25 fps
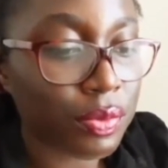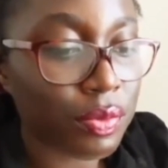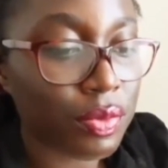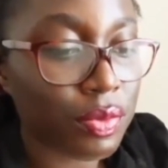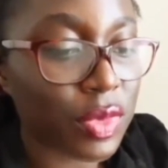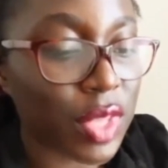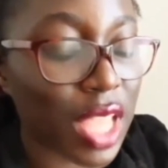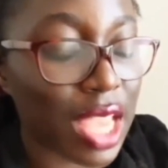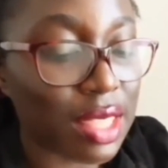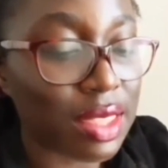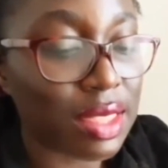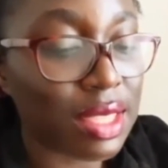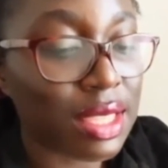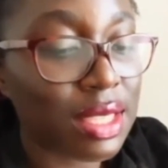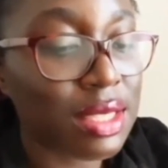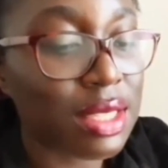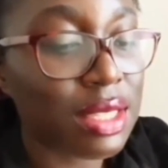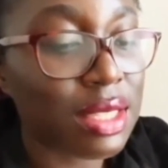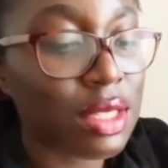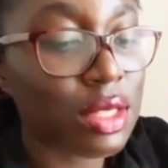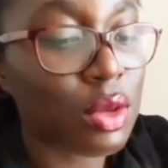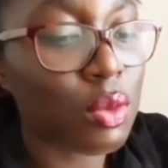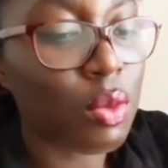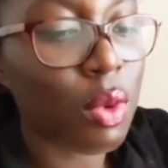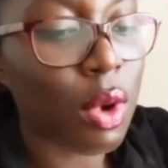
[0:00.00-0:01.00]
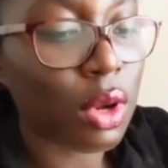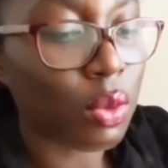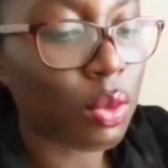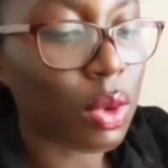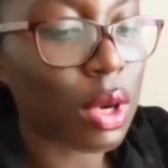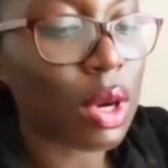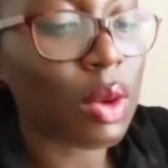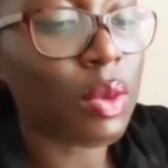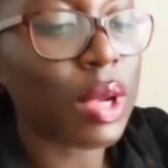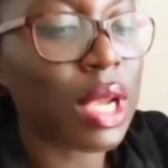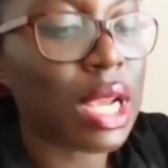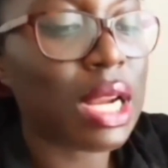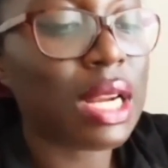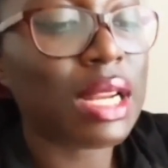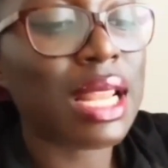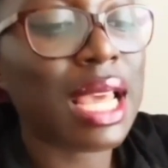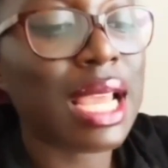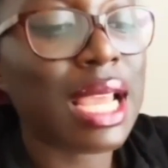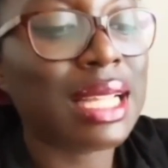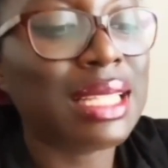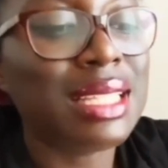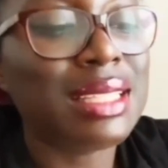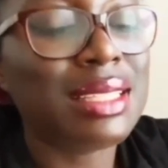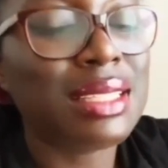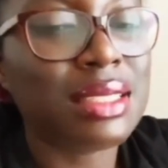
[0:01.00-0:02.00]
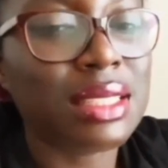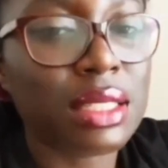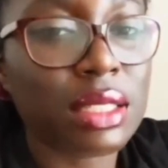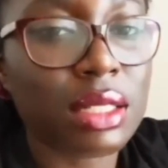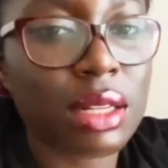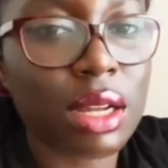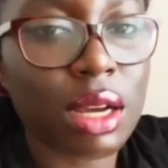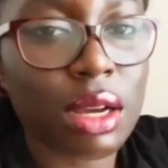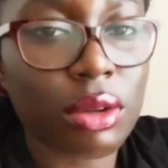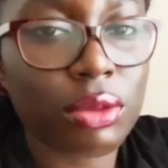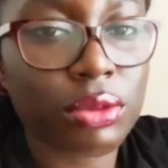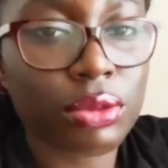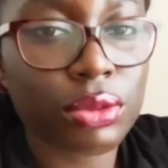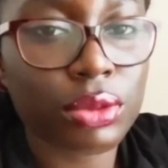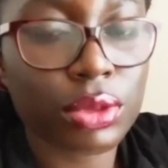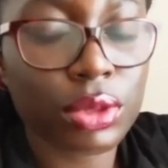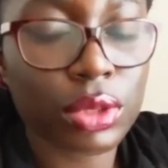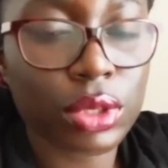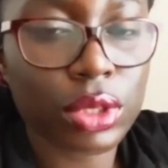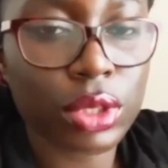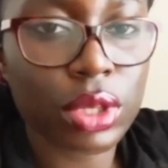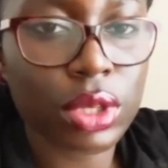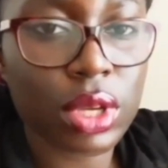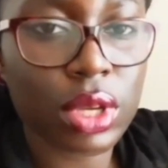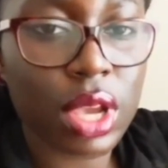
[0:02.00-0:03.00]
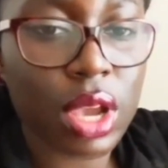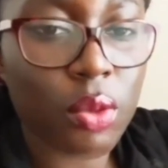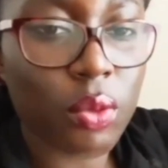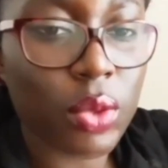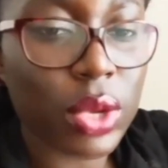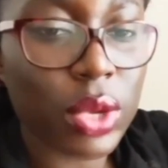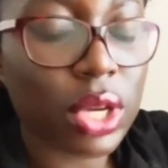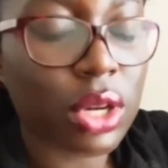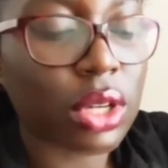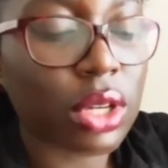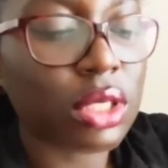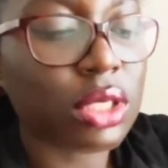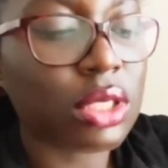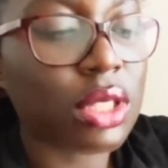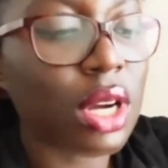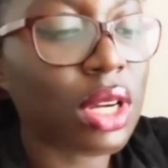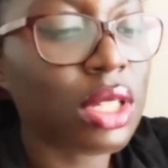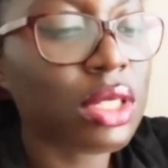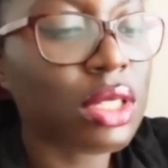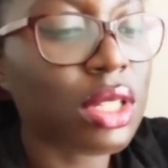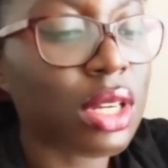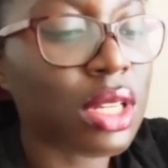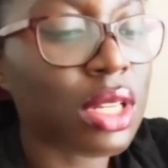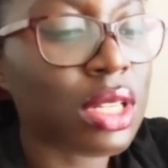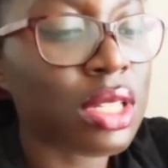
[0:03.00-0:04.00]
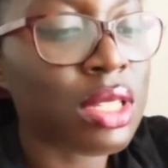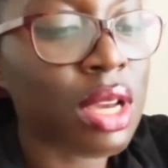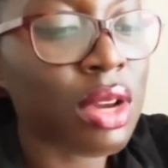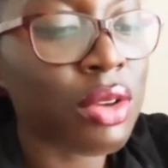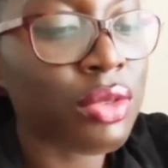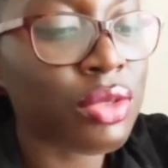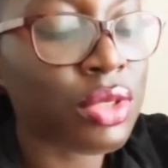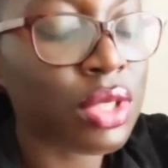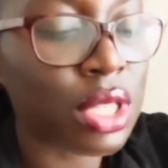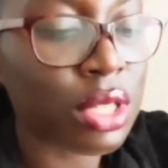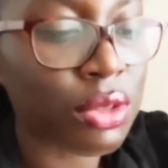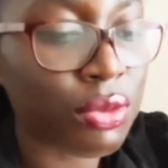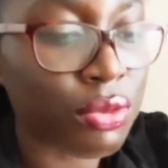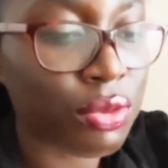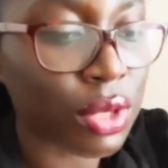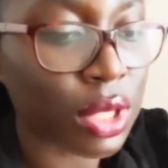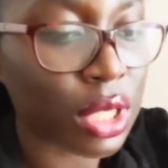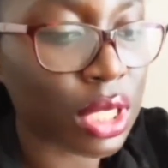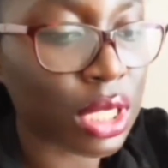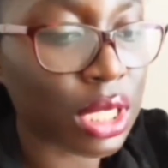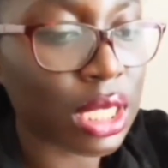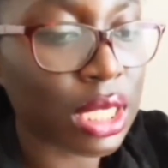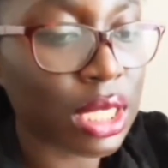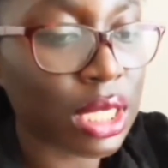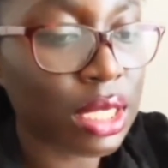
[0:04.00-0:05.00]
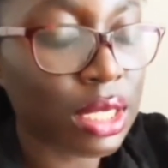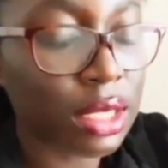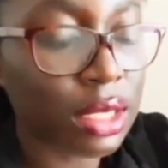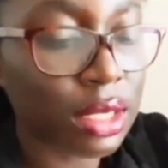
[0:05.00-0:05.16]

that this is the one where we are like, this is enough. We conduct ourselves differently